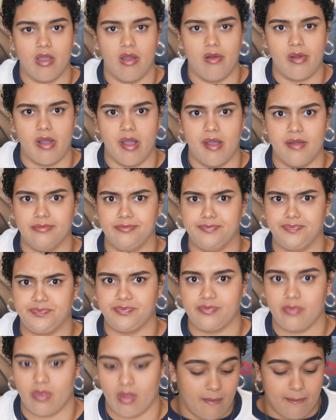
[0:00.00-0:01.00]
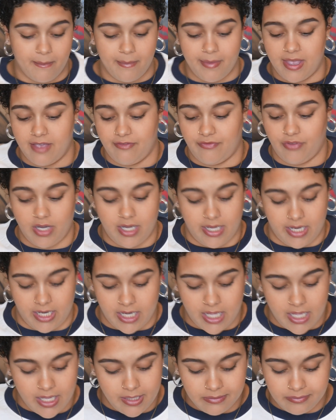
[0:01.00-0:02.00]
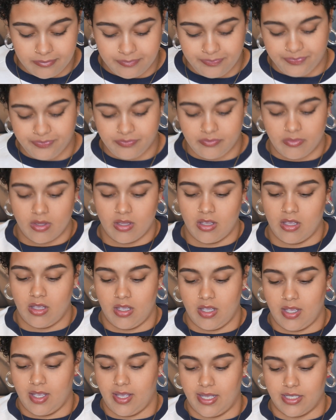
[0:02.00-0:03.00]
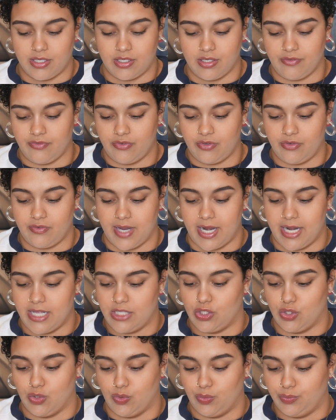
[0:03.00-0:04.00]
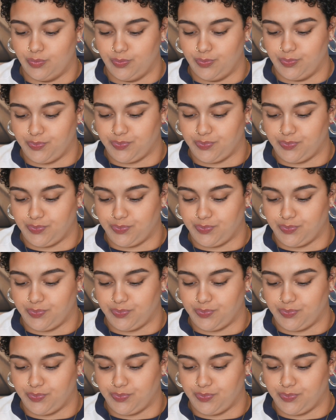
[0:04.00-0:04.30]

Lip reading: Okay. If you're eating, get your food ready too.